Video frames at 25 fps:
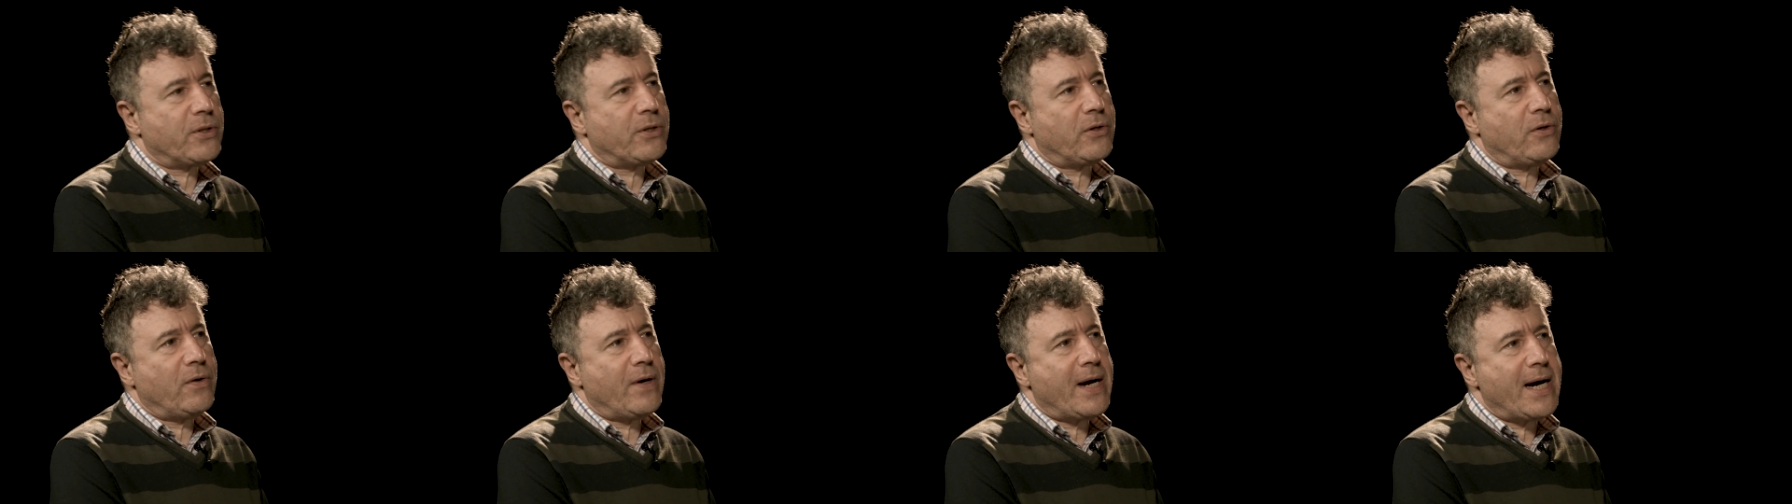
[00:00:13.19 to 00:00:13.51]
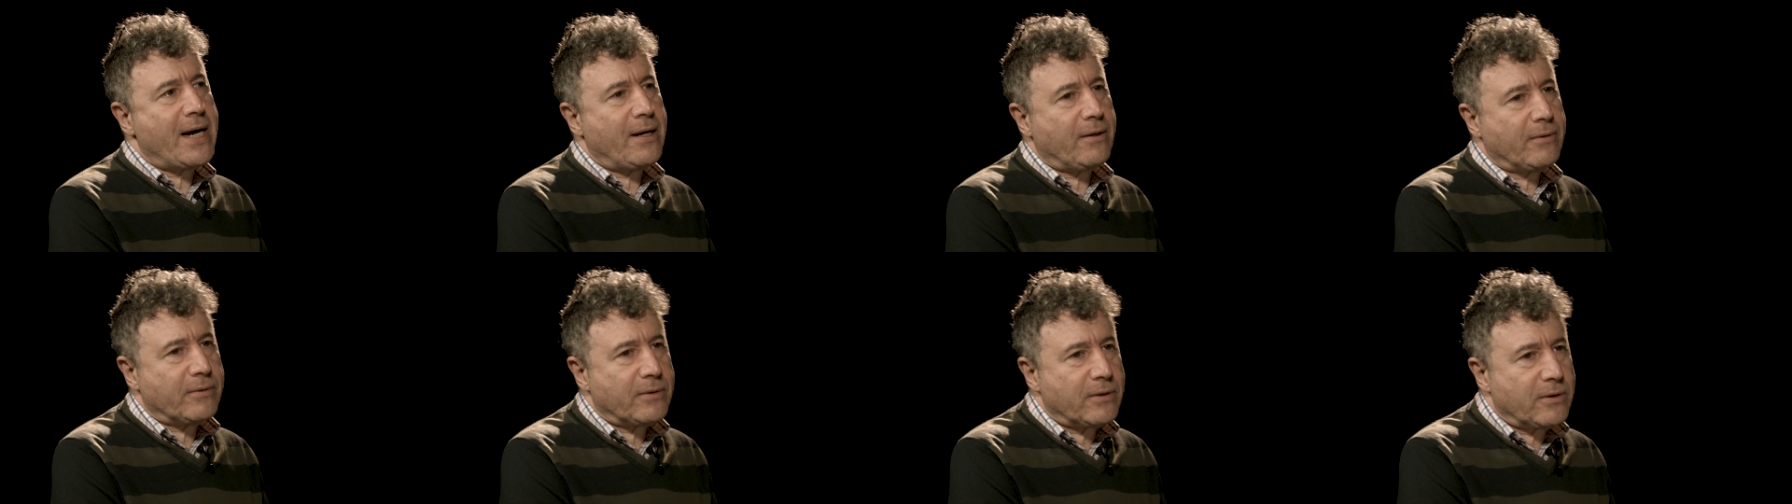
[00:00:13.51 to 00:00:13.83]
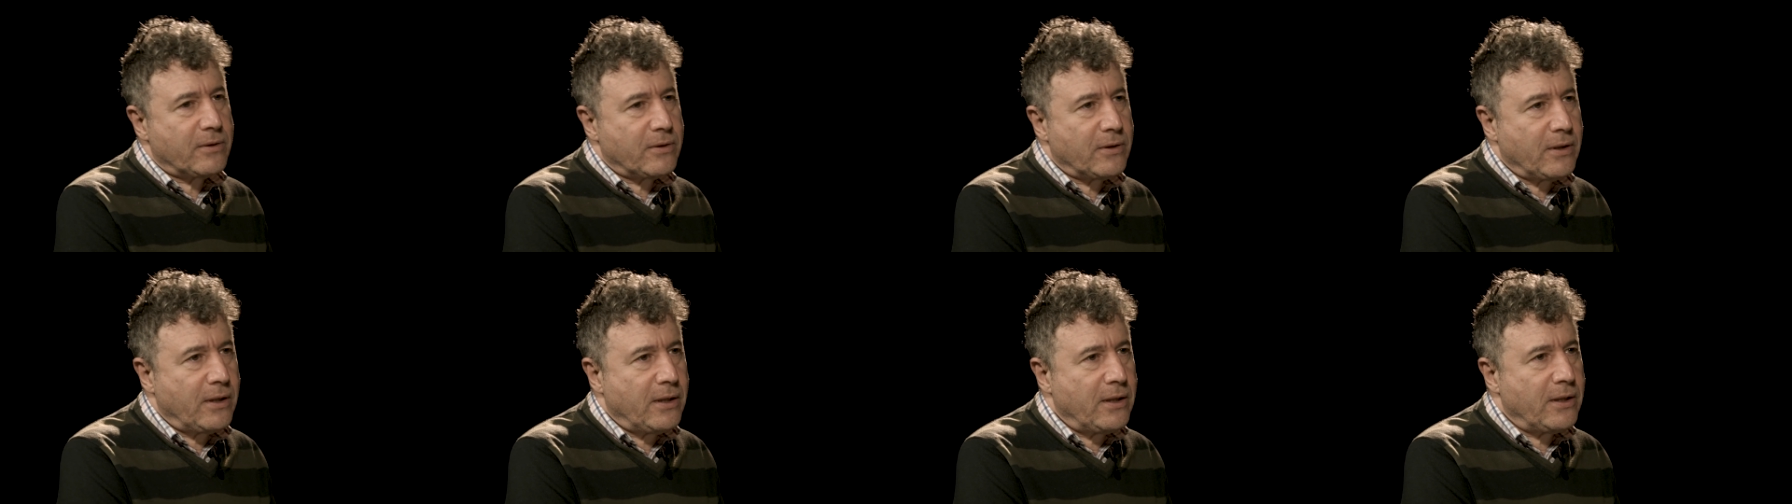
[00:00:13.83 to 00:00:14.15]
throughout
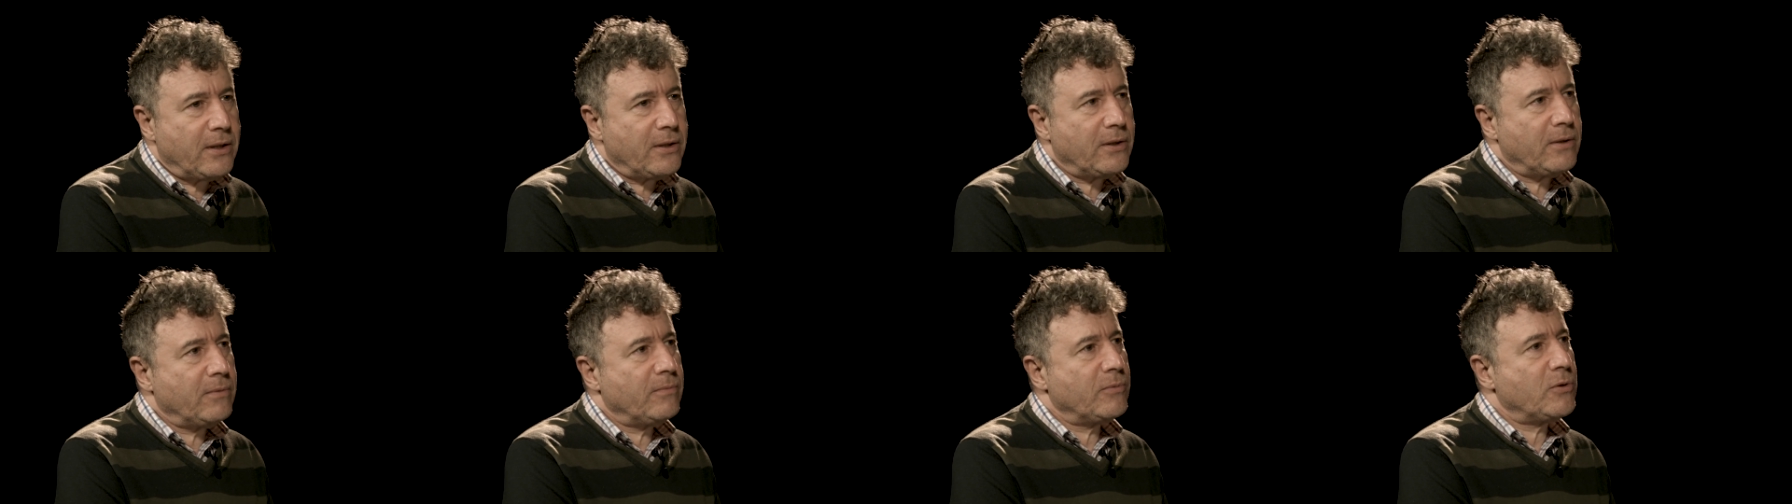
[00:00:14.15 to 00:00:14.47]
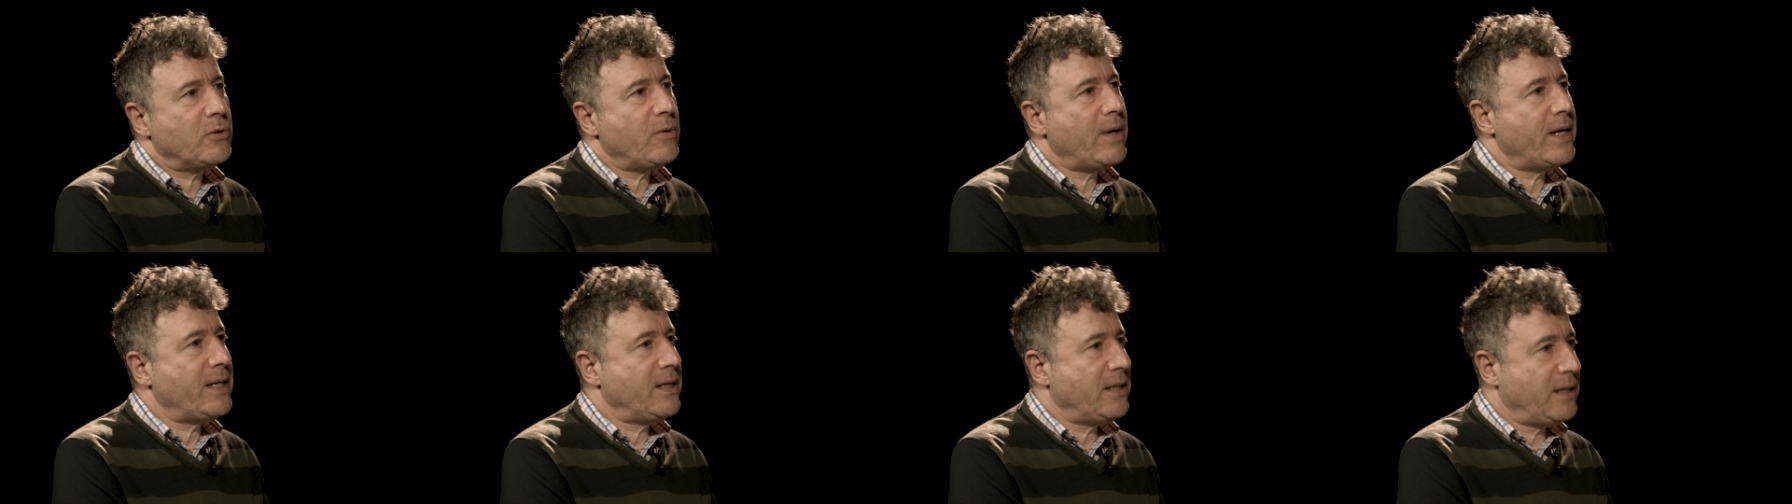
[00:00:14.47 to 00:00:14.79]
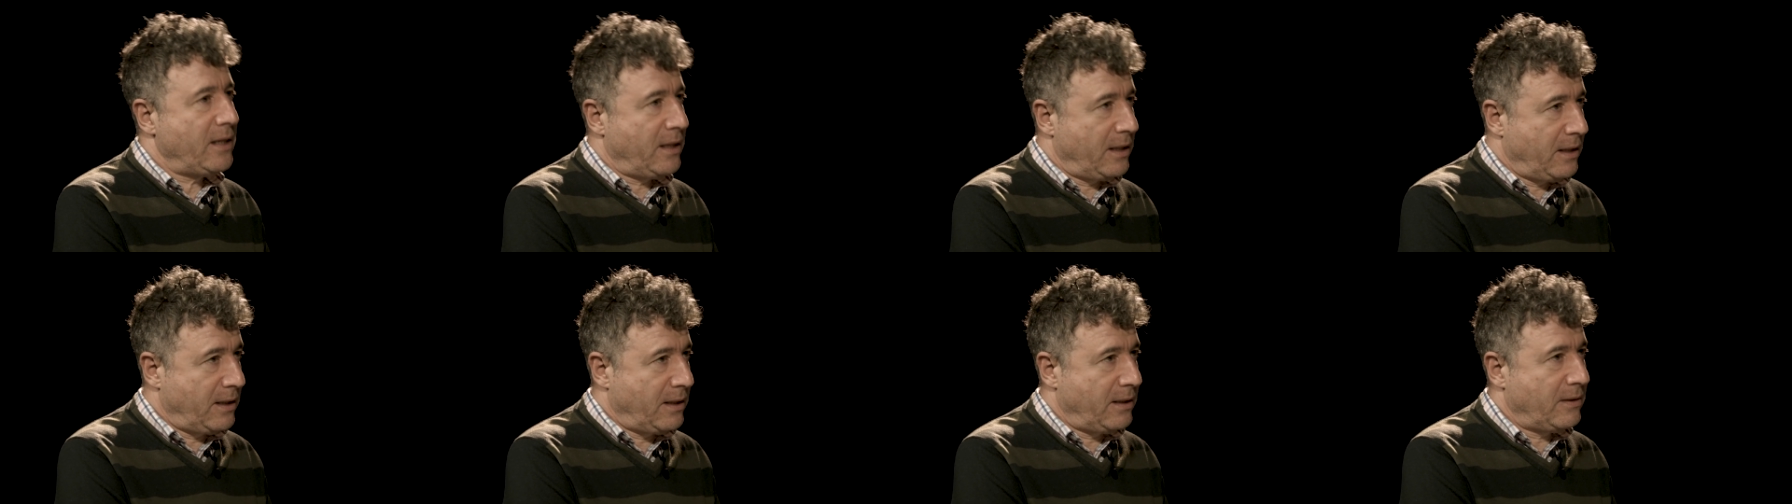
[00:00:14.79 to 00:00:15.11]
the
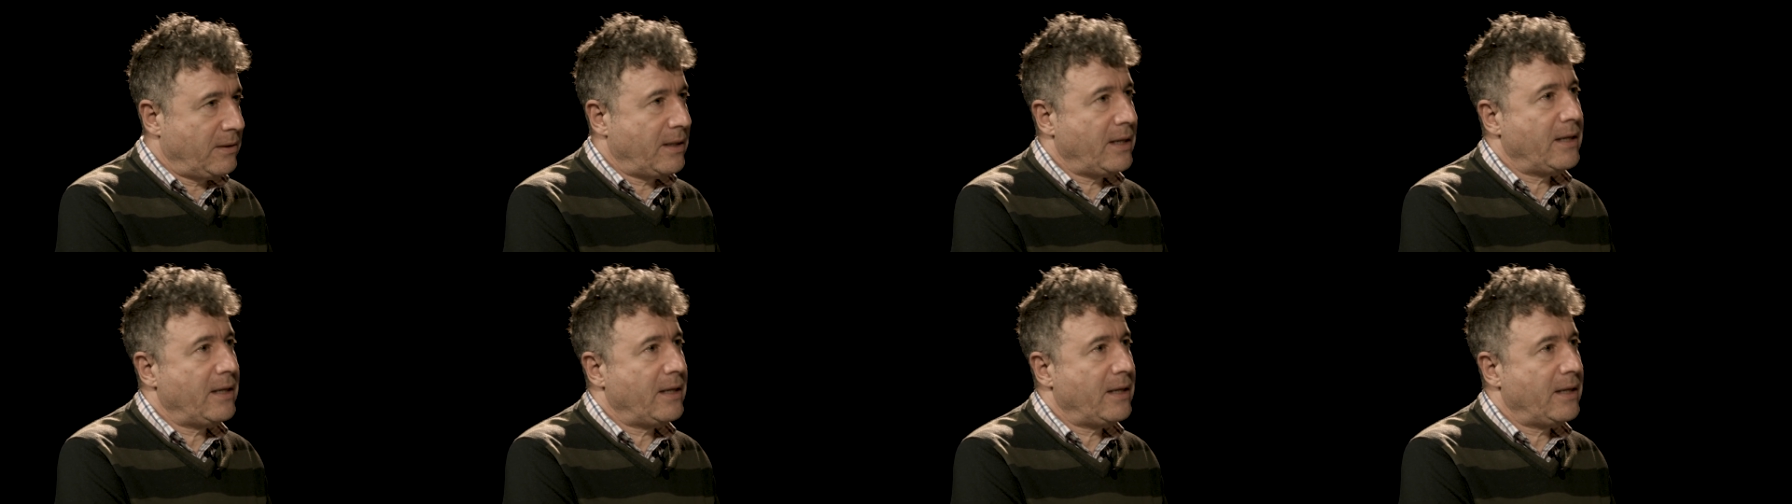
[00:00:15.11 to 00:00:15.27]
20th